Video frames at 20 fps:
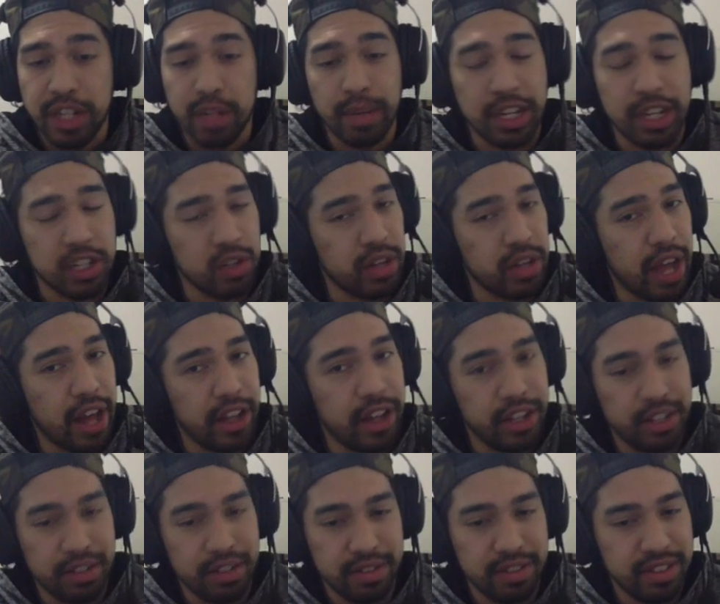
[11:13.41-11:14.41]
and I'm like,
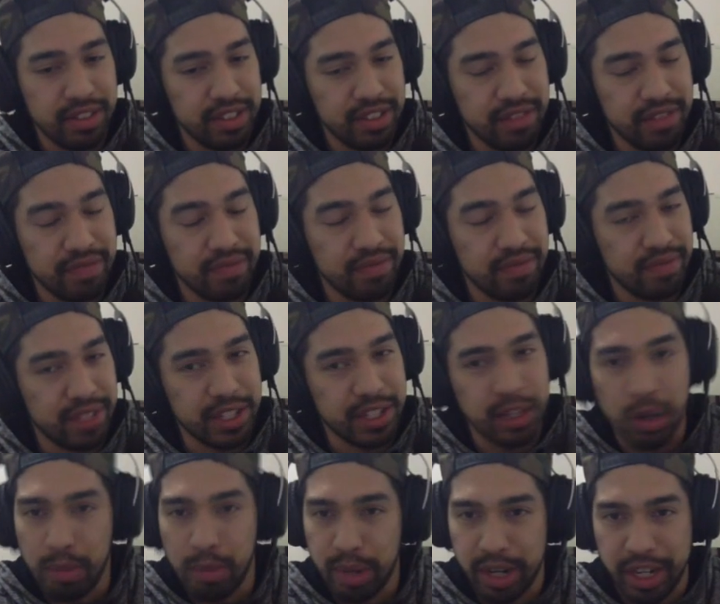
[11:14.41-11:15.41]
Solgaleo, Let's
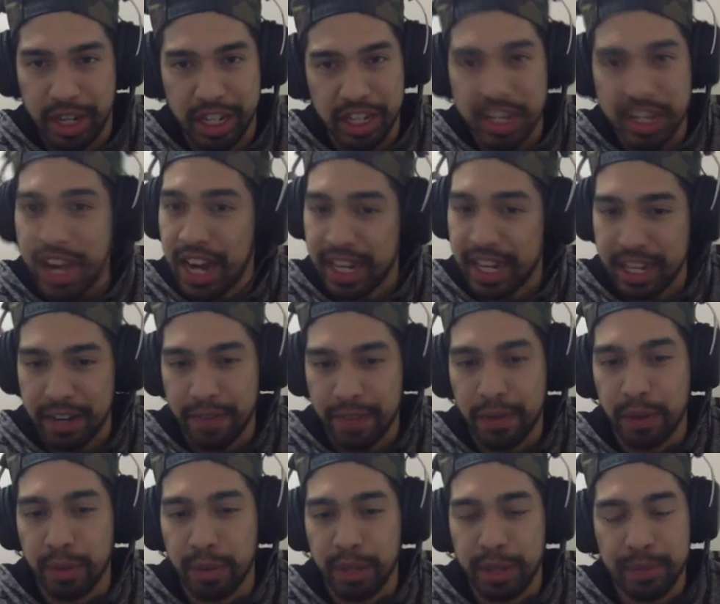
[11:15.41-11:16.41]
go, buddy. You gotta get it
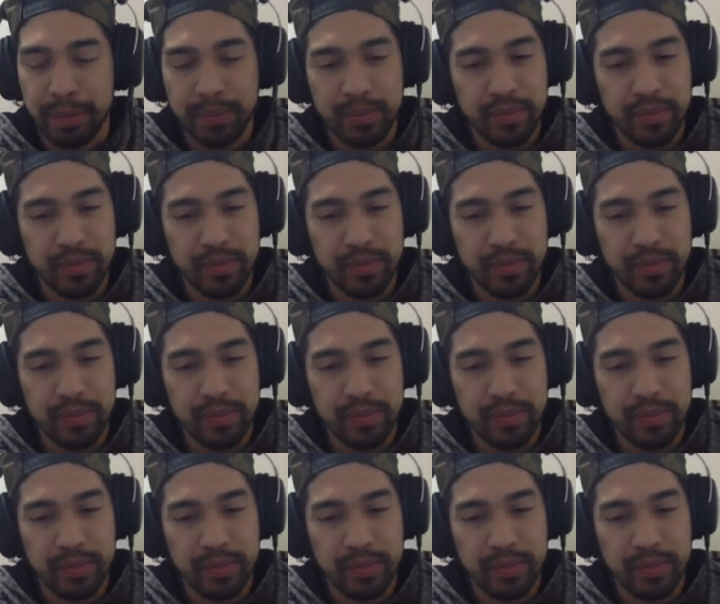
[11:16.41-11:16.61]
for me.